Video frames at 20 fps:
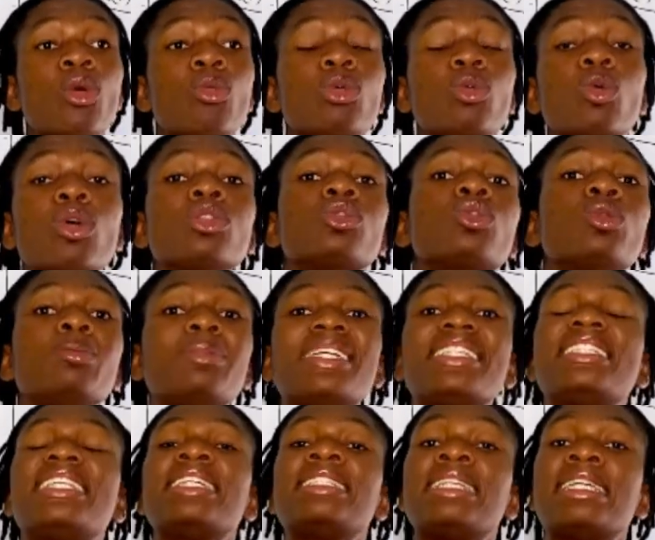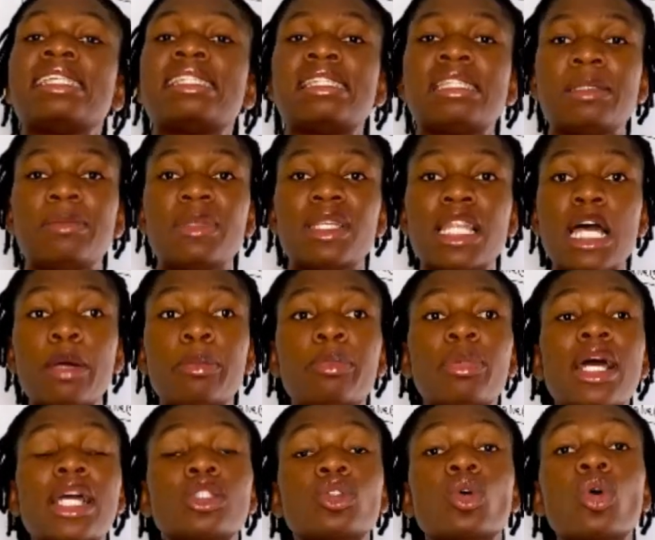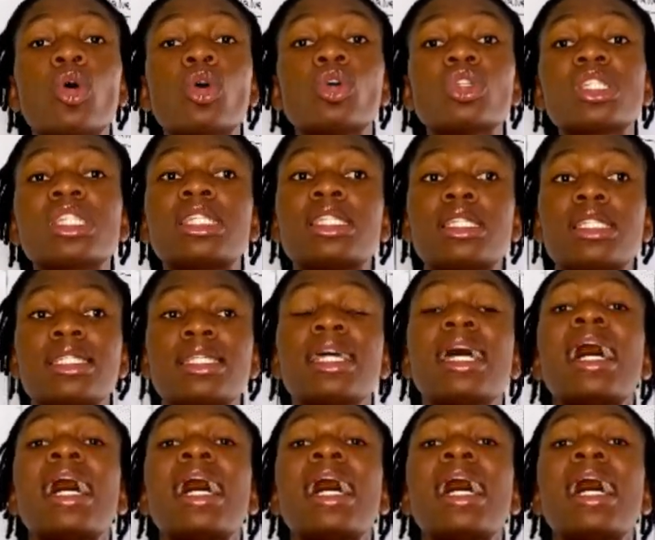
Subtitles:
We want to maintain a similar price until